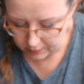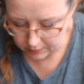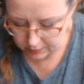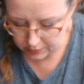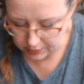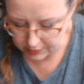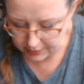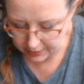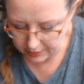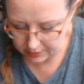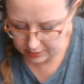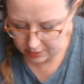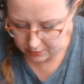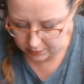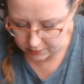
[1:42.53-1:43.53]
Just like
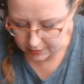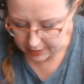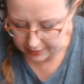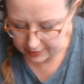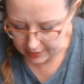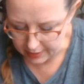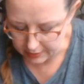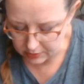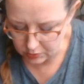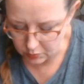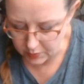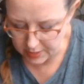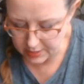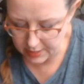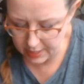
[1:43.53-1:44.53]
so. I kind of
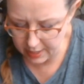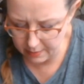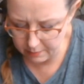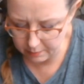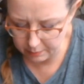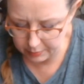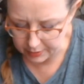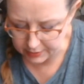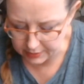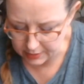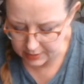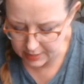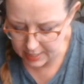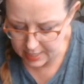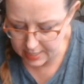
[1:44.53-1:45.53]
squeeze it up, press it
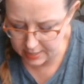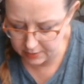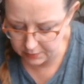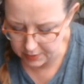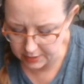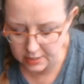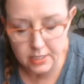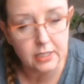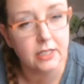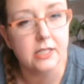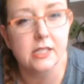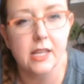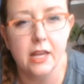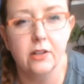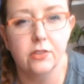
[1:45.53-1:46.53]
down until it
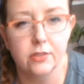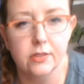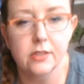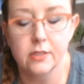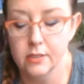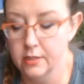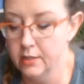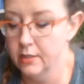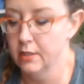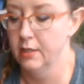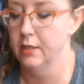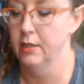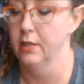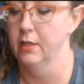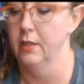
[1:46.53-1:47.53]
settles.
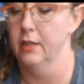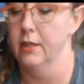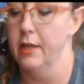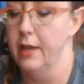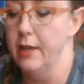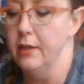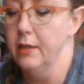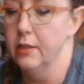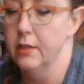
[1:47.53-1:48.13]
Okay.